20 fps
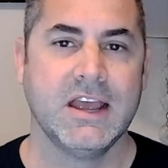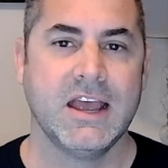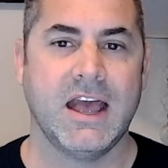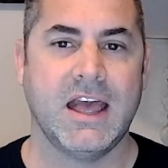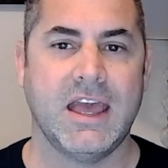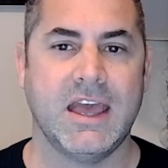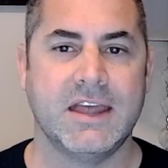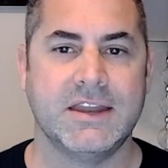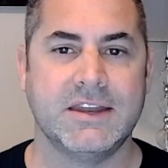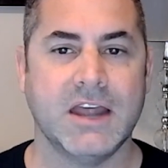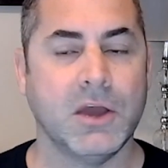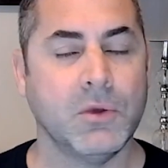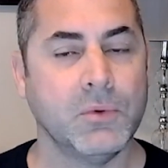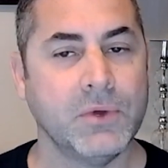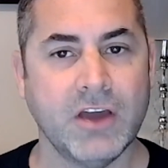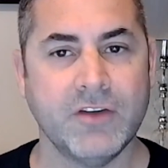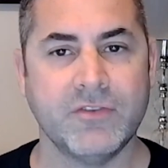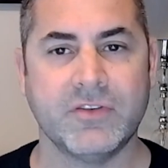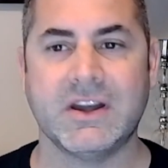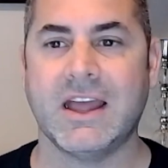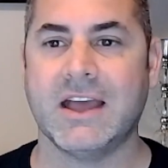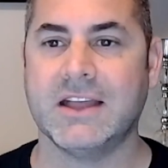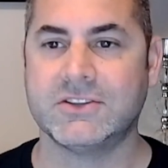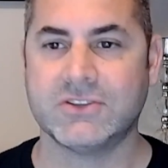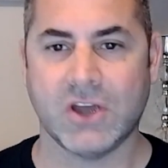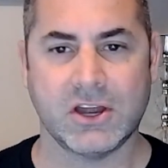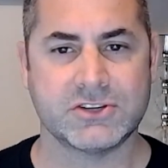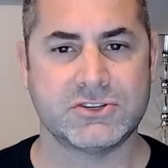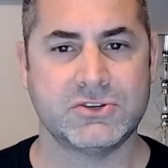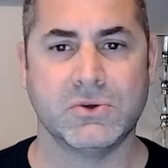And I went over and I
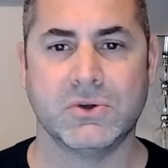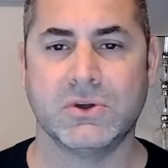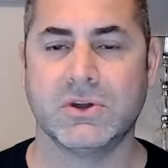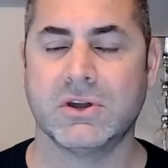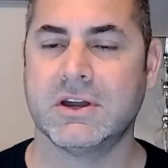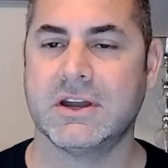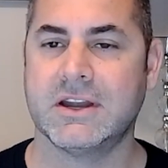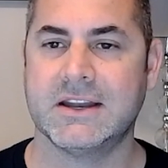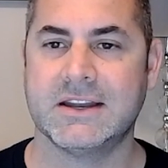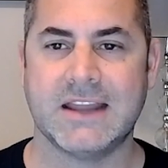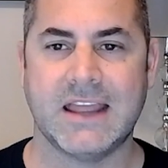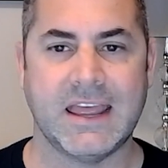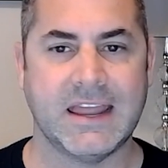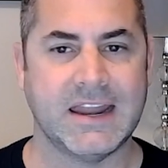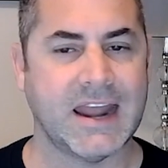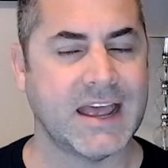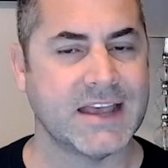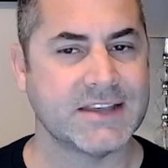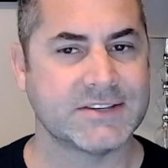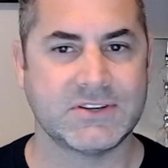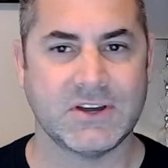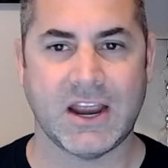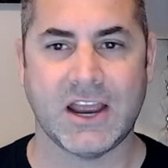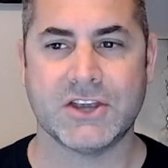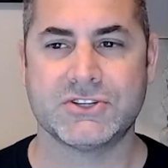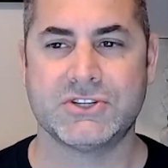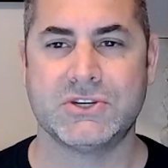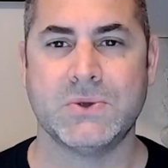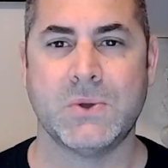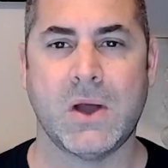talked to her and asked her how
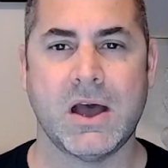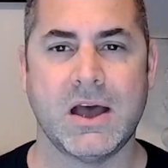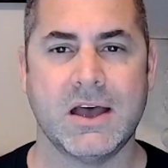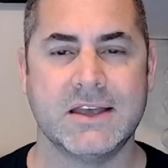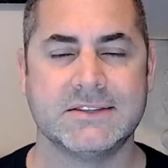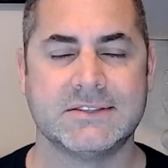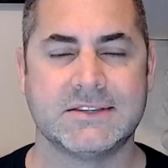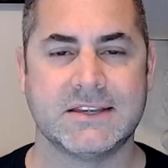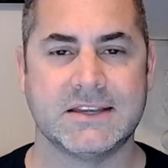she was,